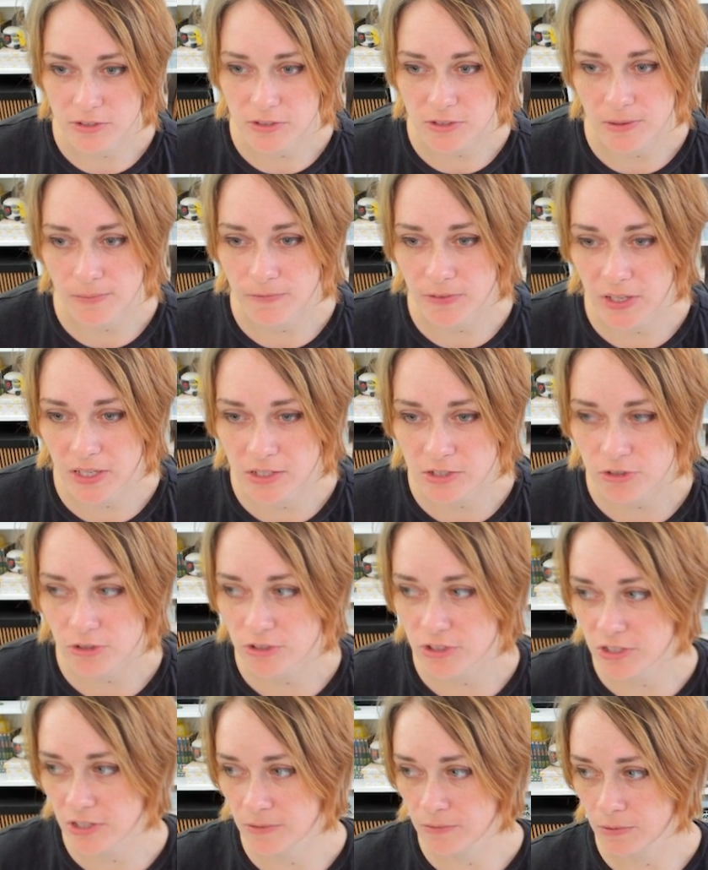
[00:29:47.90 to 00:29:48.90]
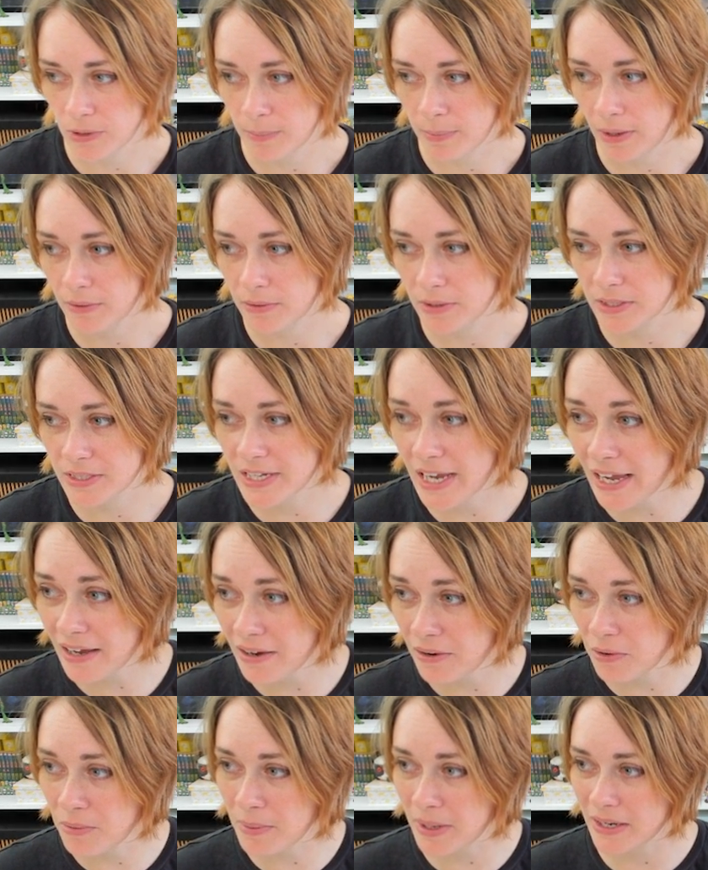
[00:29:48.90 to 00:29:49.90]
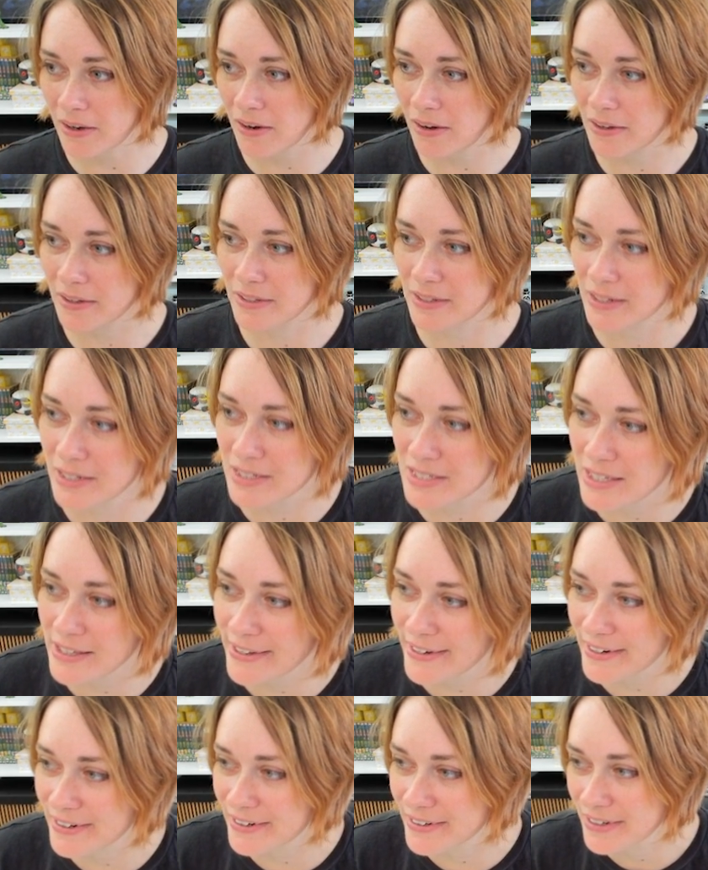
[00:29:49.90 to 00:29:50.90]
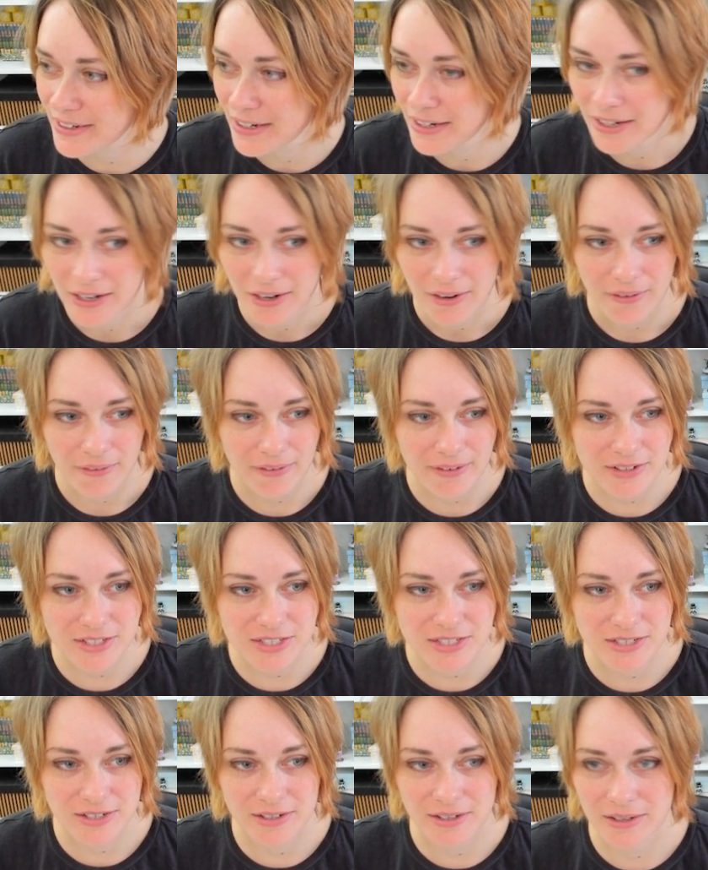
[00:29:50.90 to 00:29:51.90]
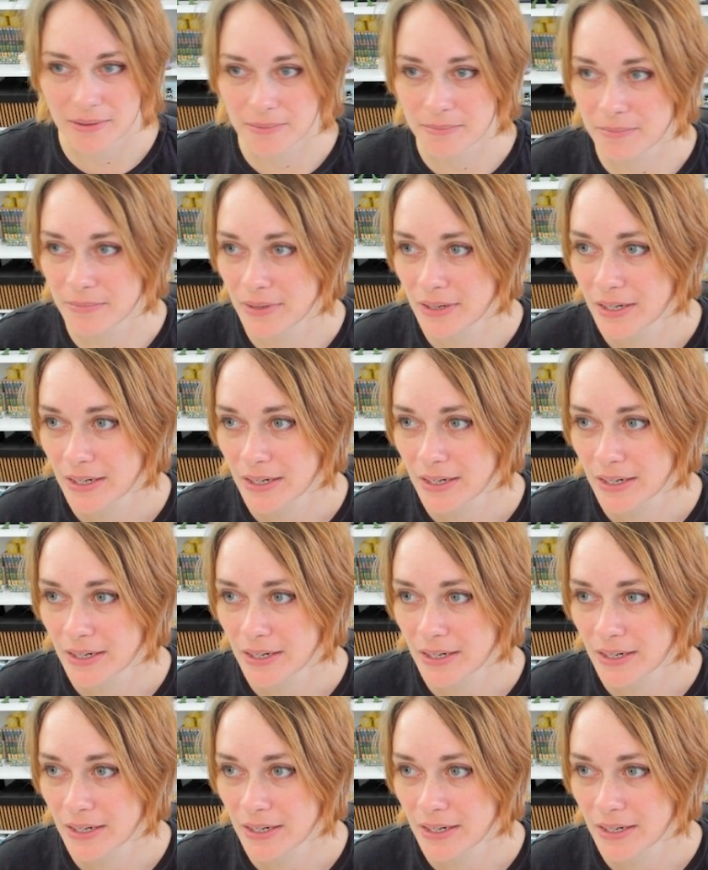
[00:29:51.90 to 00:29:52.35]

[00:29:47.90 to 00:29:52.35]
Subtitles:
something interesting about it. Yeah, oh my god, it is layered. Awesome.